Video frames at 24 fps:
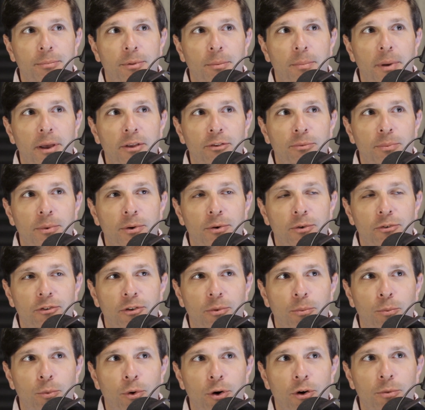up the basement, or
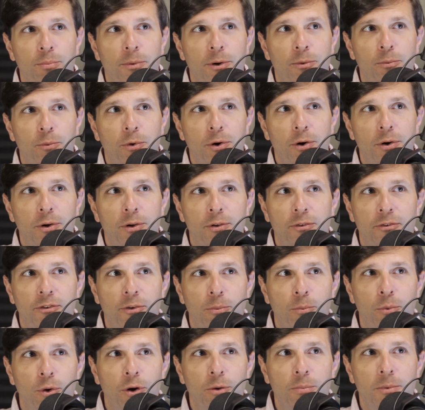some workmen were, and
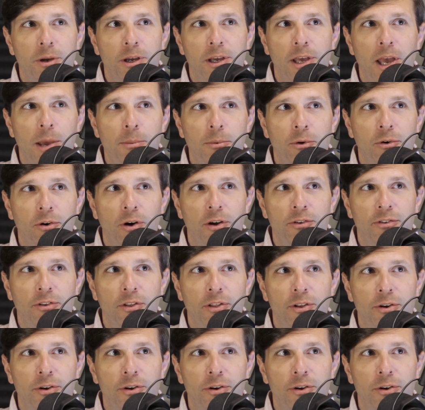some workmen came across a